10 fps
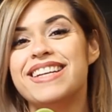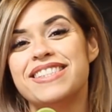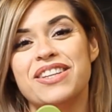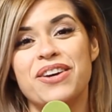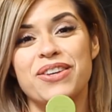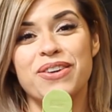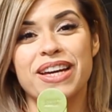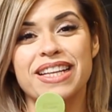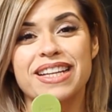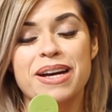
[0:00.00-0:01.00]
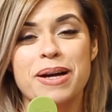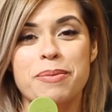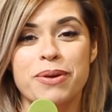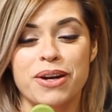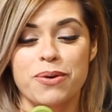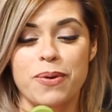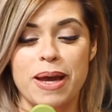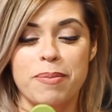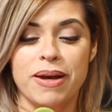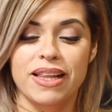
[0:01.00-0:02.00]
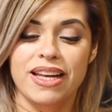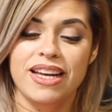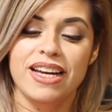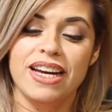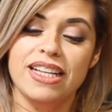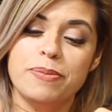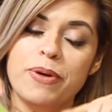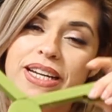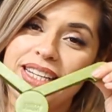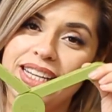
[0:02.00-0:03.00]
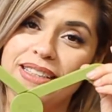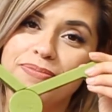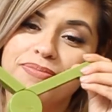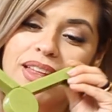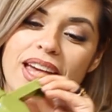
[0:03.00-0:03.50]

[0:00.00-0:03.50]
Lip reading: so you can put it away, but it's pretty neat.